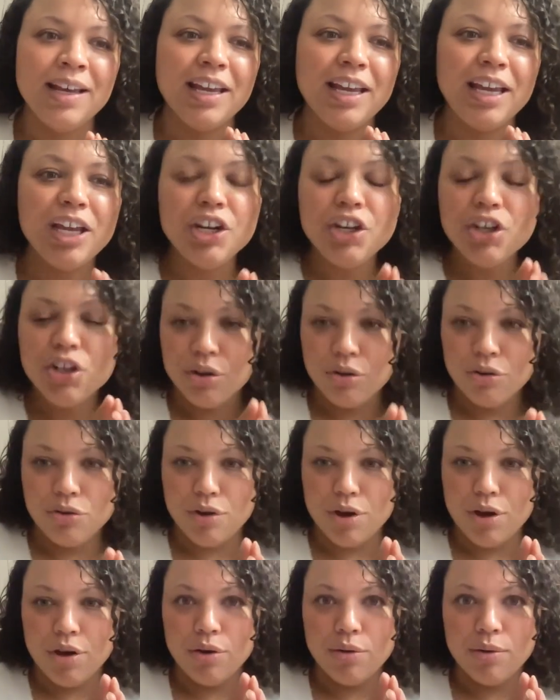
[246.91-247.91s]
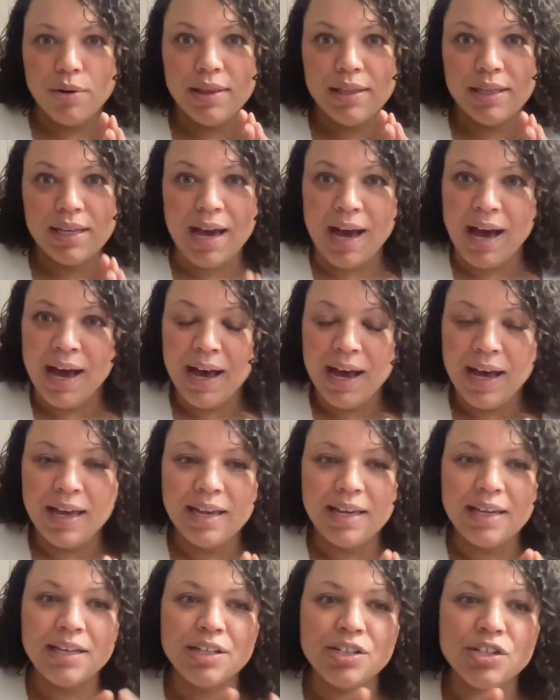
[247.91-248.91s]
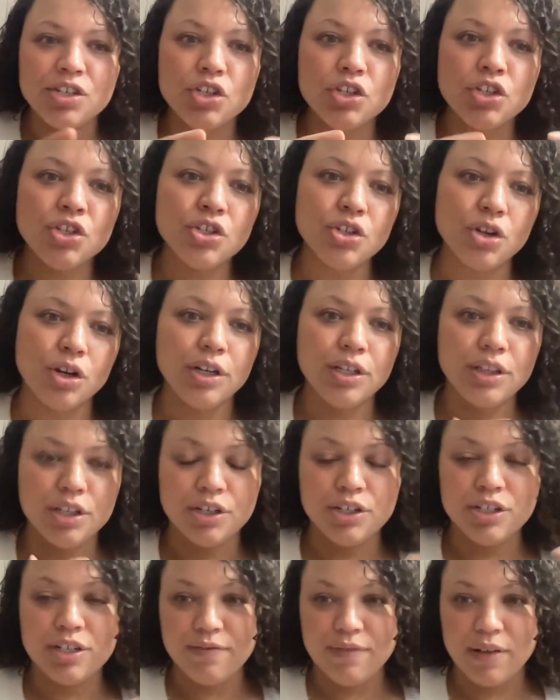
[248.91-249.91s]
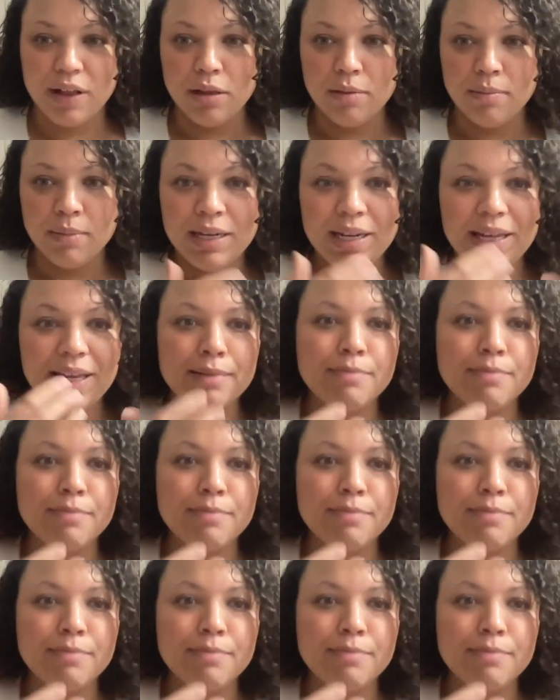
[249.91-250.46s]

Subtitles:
In utero, the eyes start their development